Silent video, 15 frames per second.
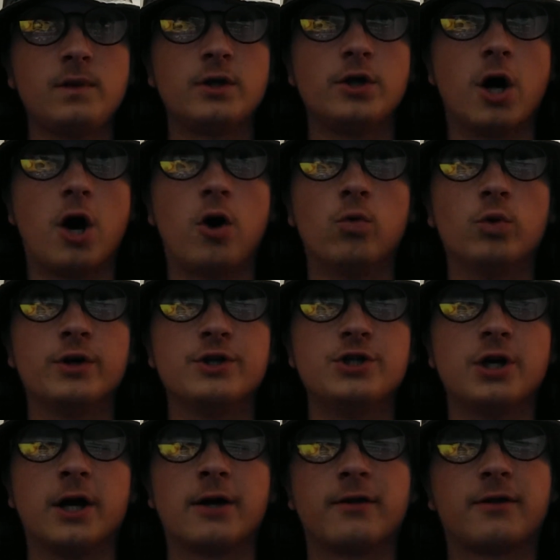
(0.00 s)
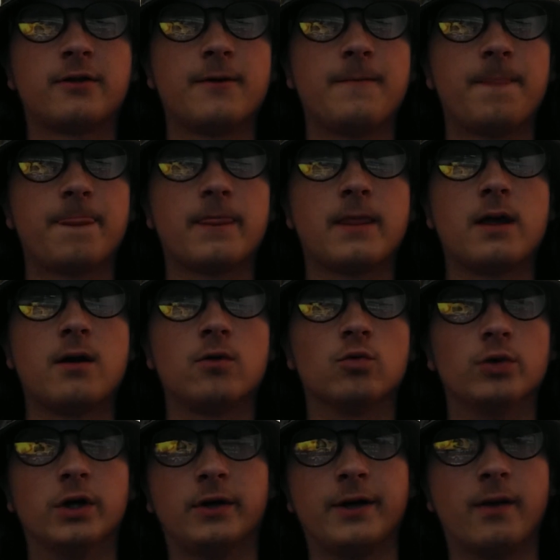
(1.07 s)
y'all would just
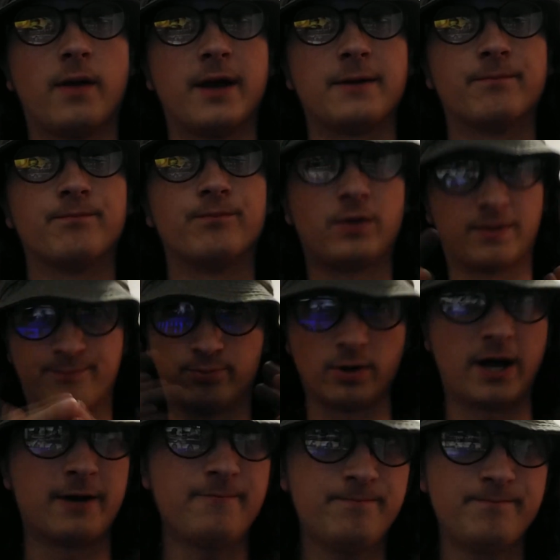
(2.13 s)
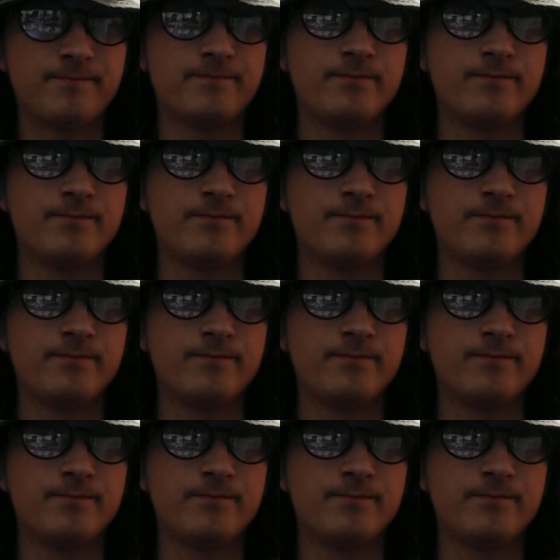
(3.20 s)
really spread